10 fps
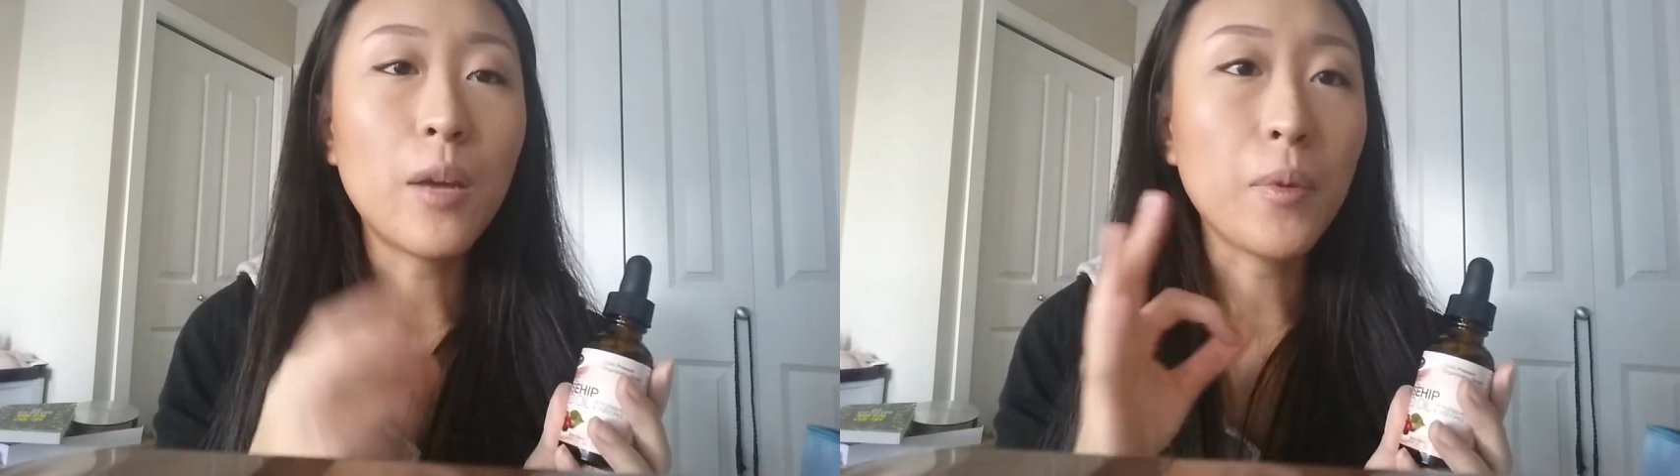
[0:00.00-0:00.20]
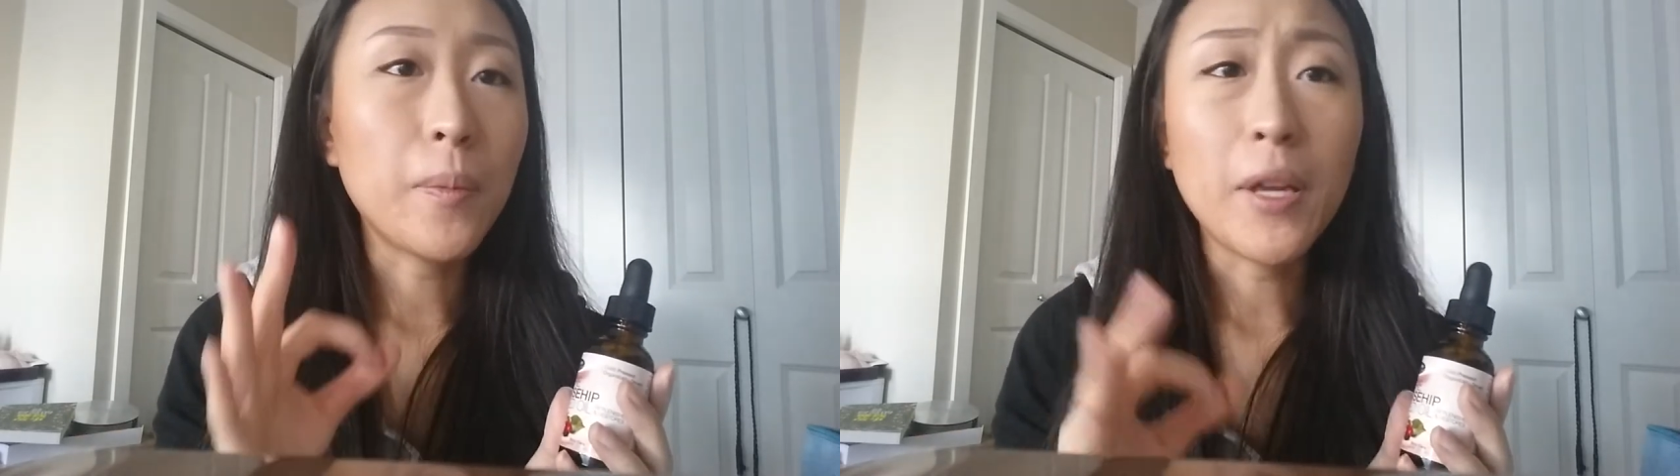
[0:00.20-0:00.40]

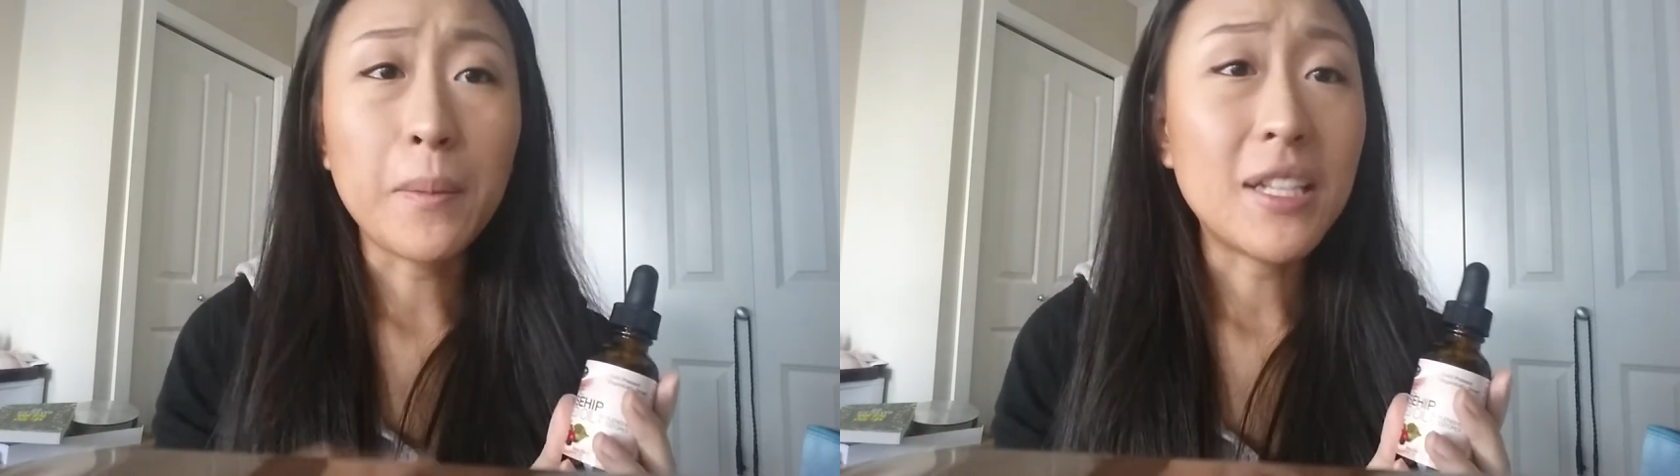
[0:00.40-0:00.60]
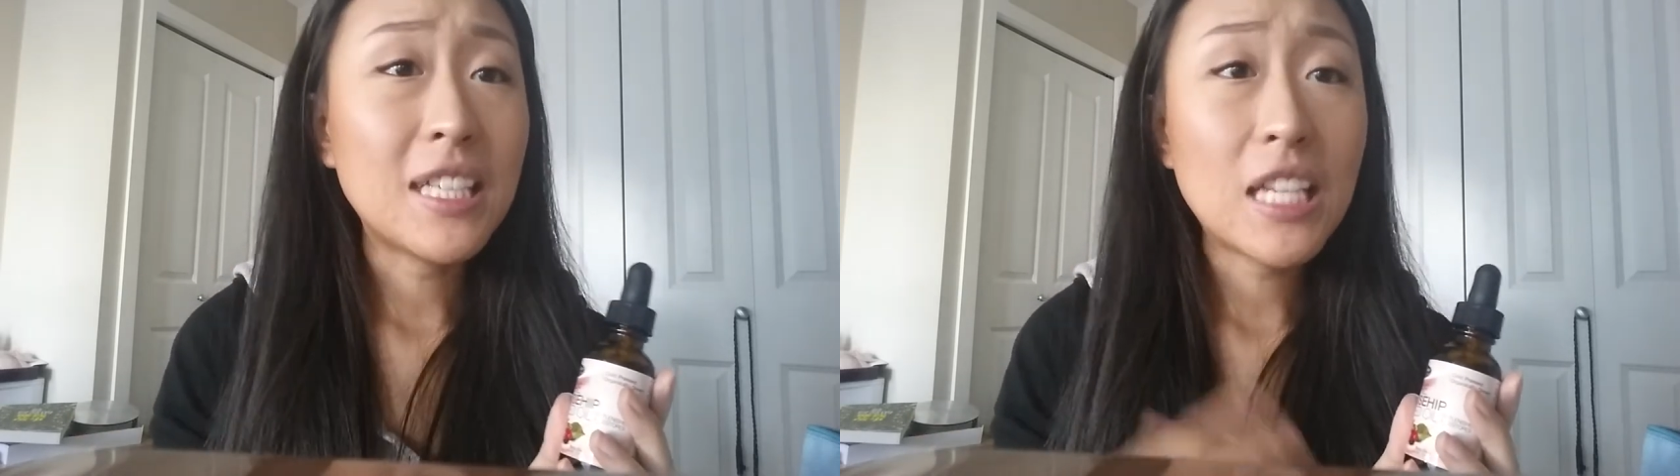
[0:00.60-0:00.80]

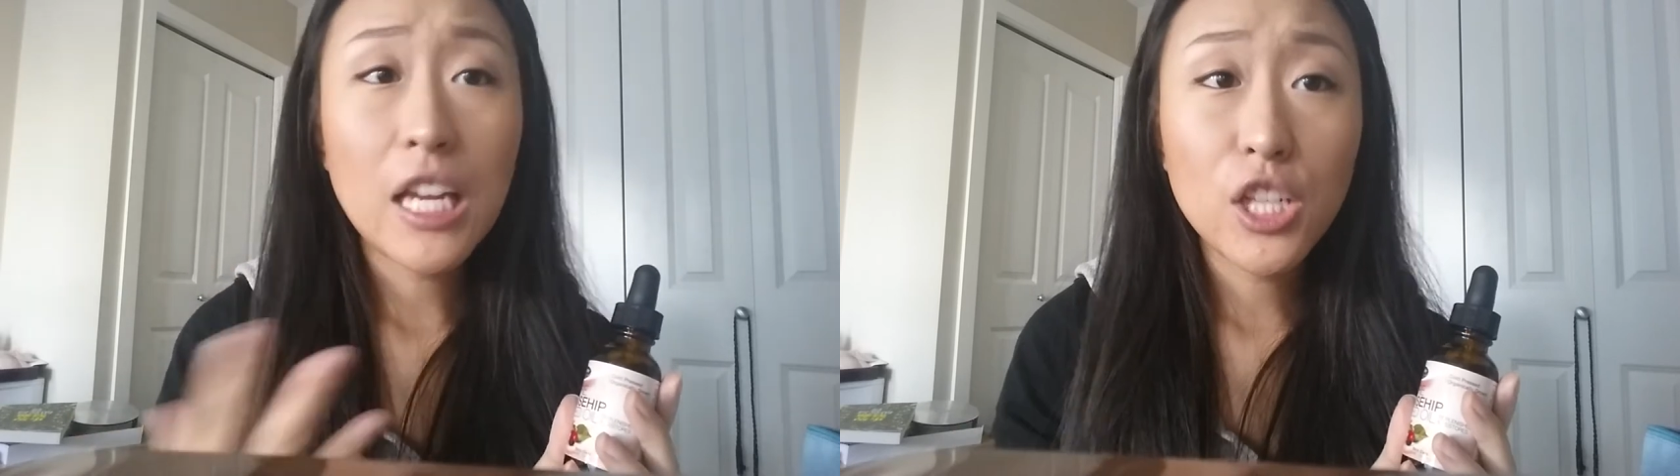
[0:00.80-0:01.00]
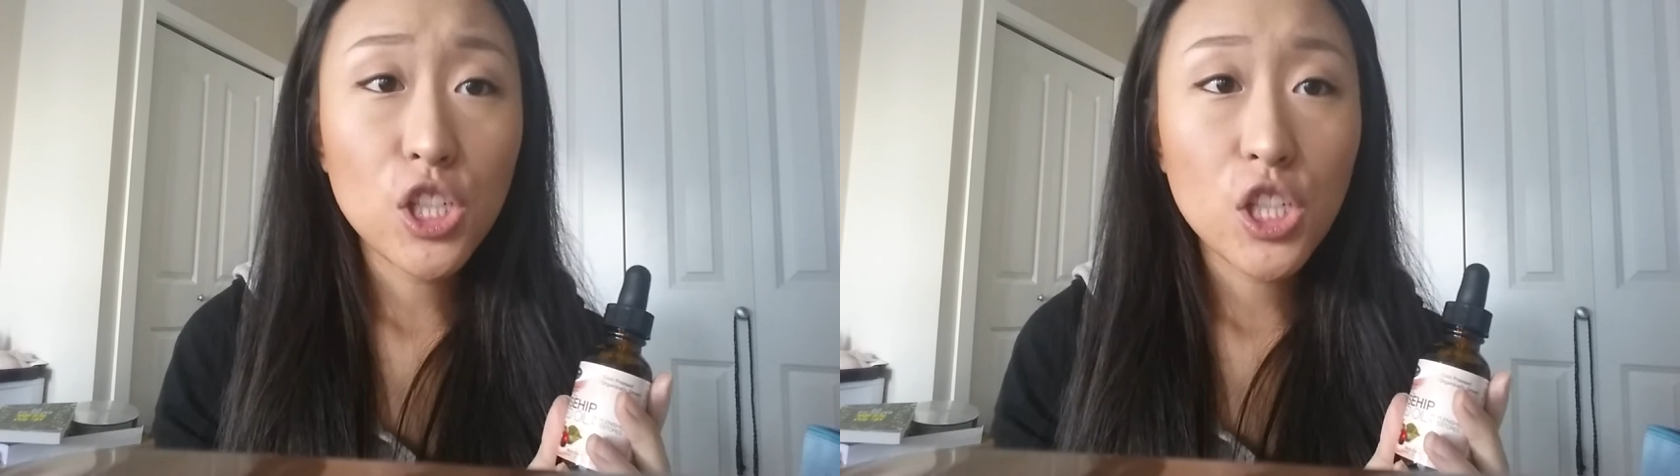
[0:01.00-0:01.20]

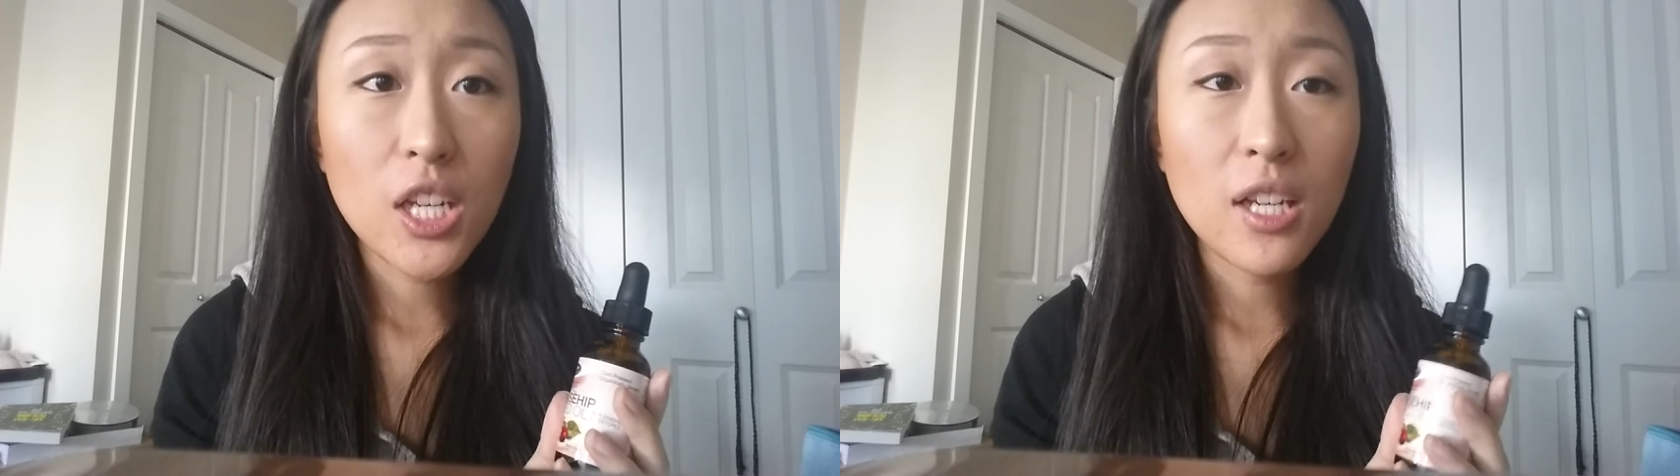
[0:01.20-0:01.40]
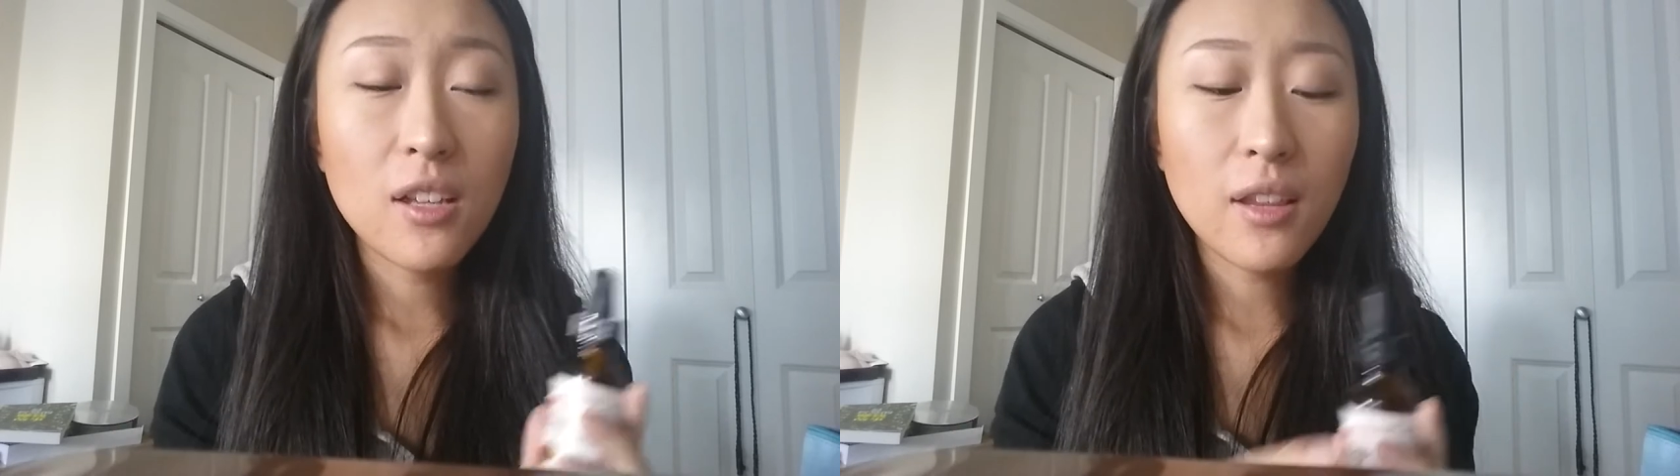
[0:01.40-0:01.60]

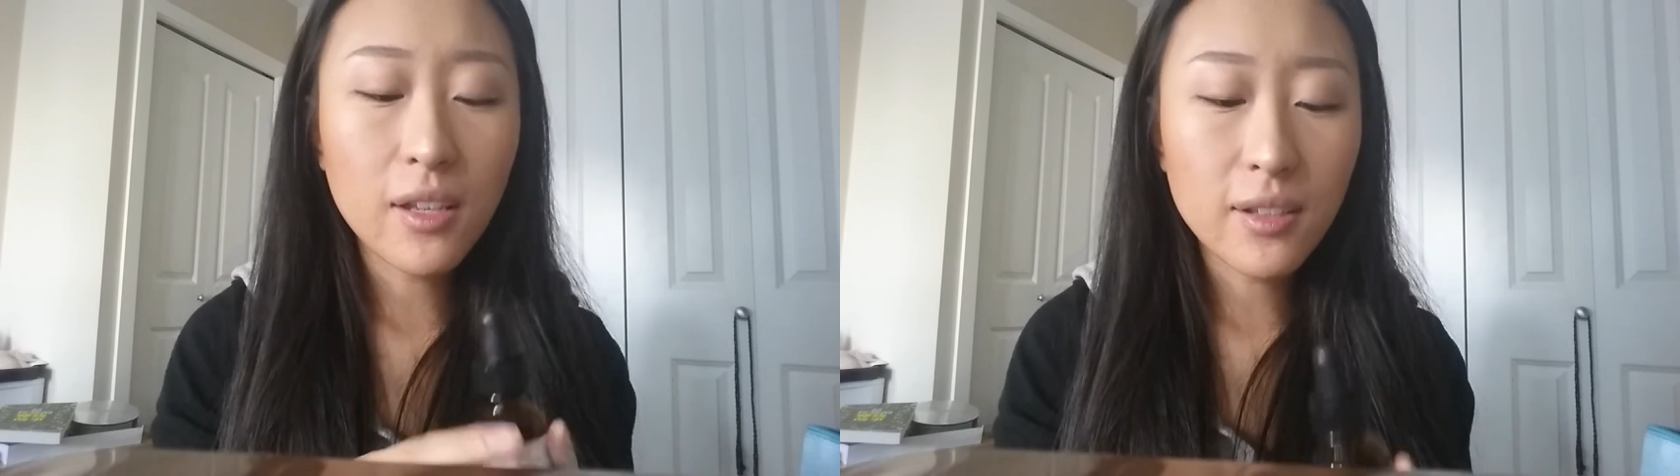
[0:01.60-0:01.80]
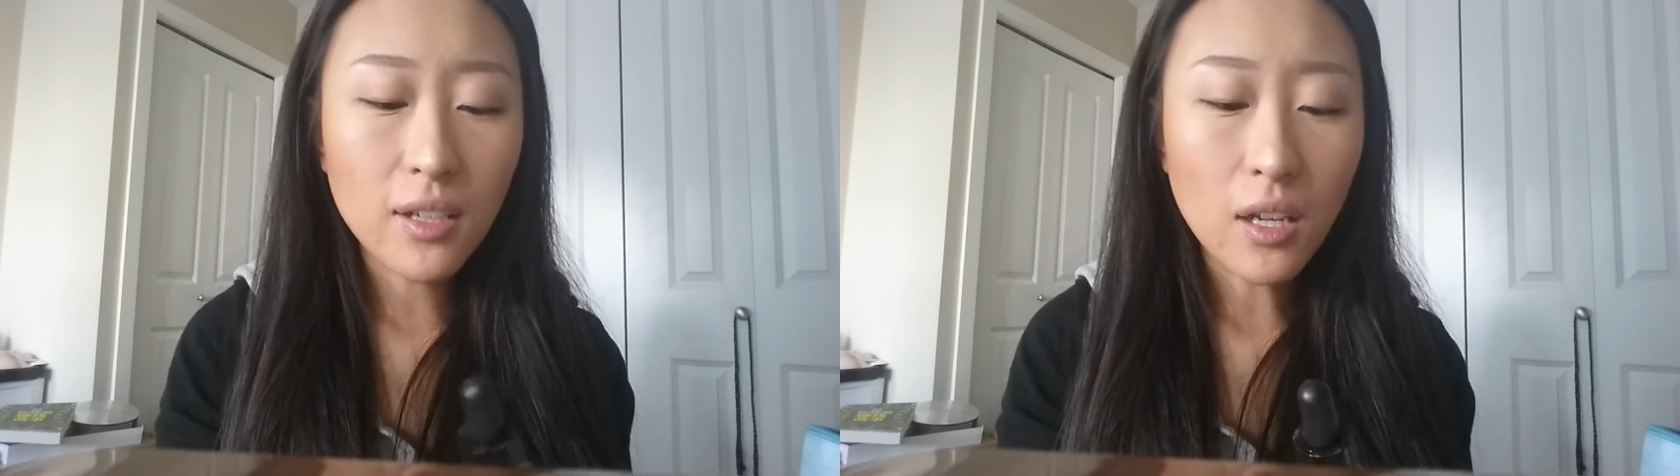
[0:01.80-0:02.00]
hyperpigmentation,
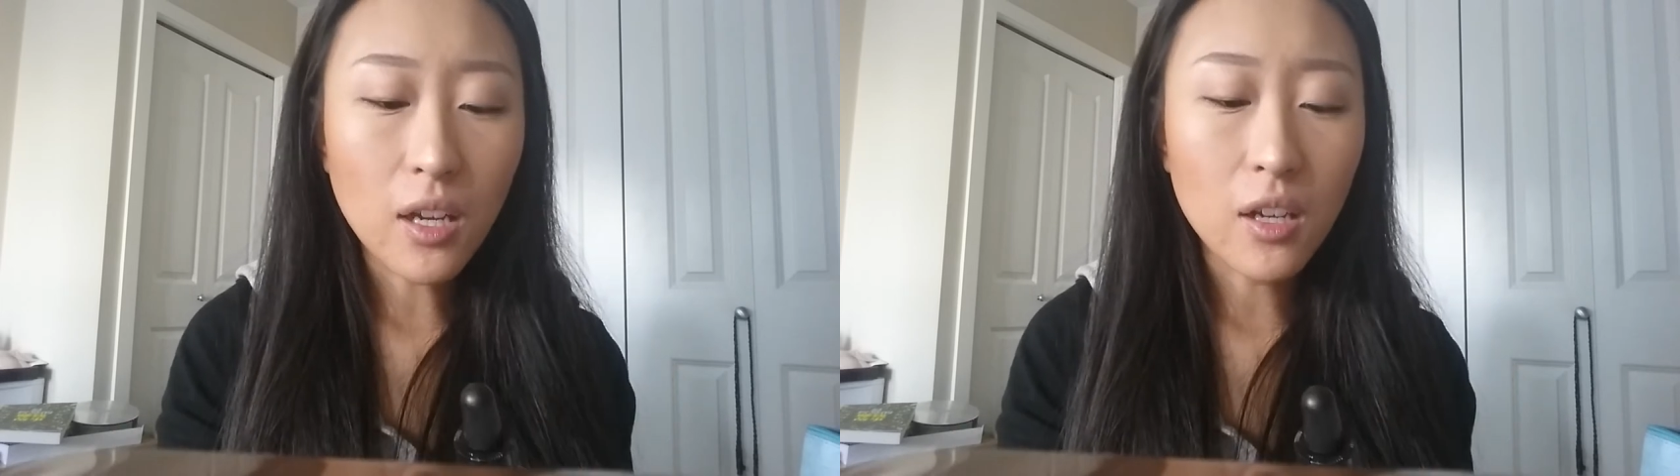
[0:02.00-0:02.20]
things that